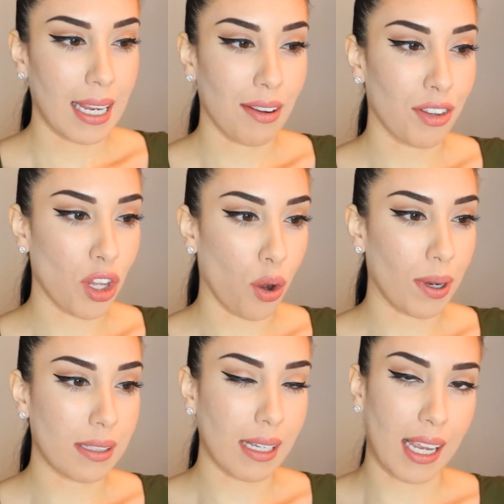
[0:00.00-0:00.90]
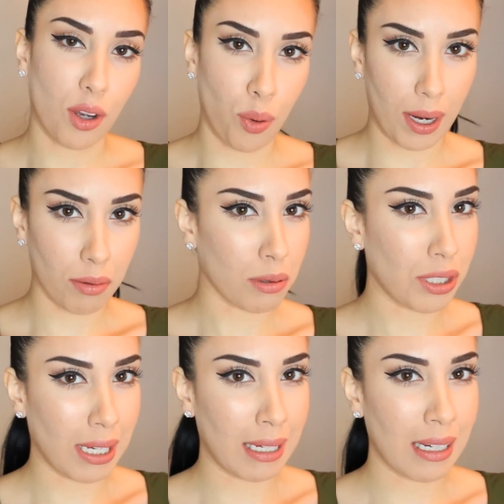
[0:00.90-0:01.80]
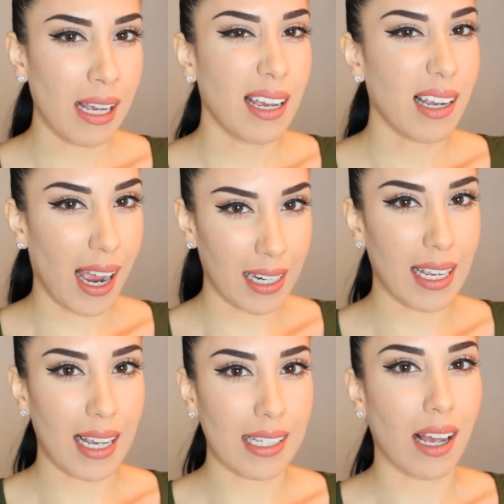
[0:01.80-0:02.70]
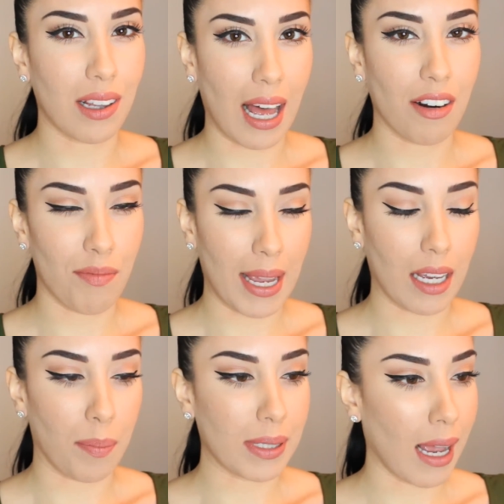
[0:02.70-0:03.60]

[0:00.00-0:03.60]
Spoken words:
Even though it's a quick routine, kind of is a lot of makeup.